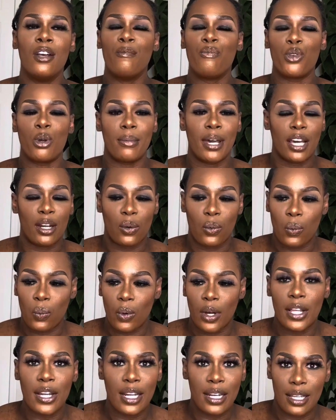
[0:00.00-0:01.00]
No matter
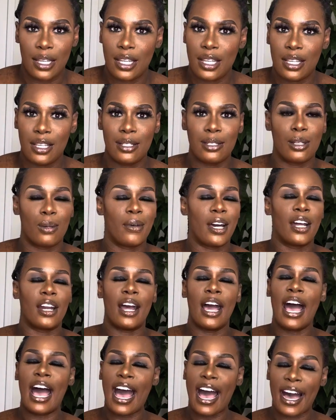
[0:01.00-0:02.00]
what it is, no matter
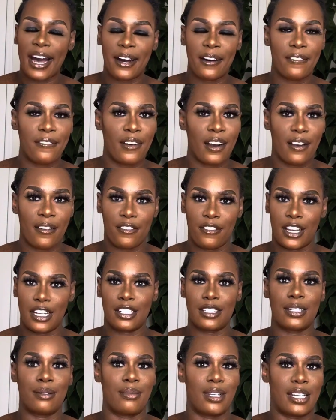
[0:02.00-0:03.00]
how
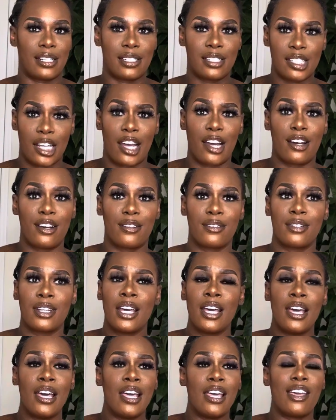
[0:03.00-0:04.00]
far-fetched it may sound,
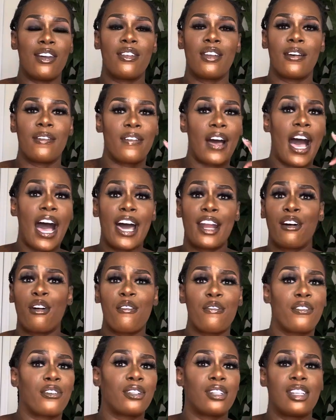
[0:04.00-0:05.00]
even if I
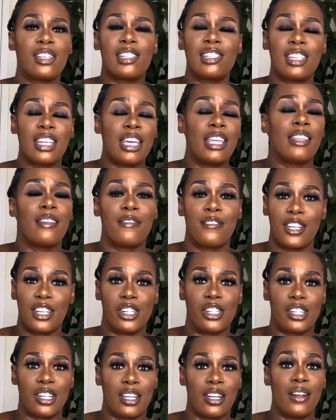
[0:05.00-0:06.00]
don't fully see the
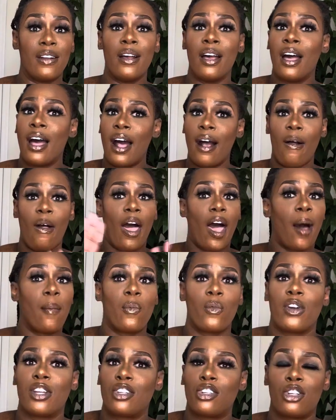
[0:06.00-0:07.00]
vision,
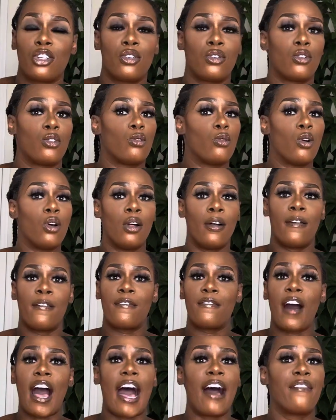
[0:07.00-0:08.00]
I'm with you
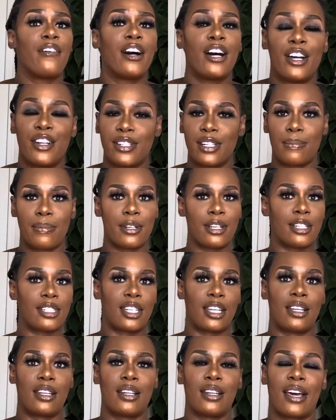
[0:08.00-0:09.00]

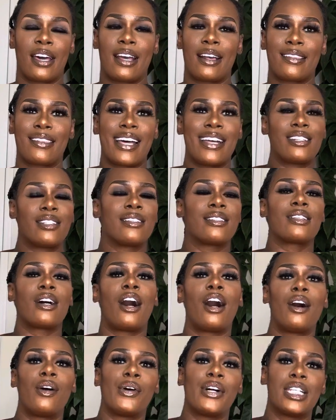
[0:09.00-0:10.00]
500%. Like, that's just
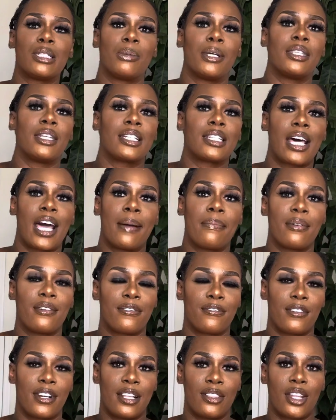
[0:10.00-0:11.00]
always been the type of
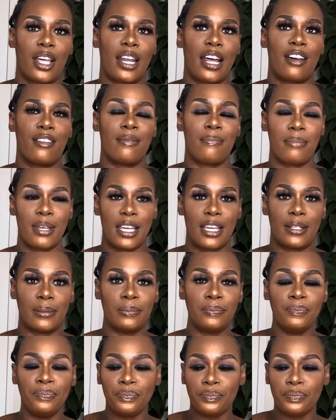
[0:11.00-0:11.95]
friend that I've been.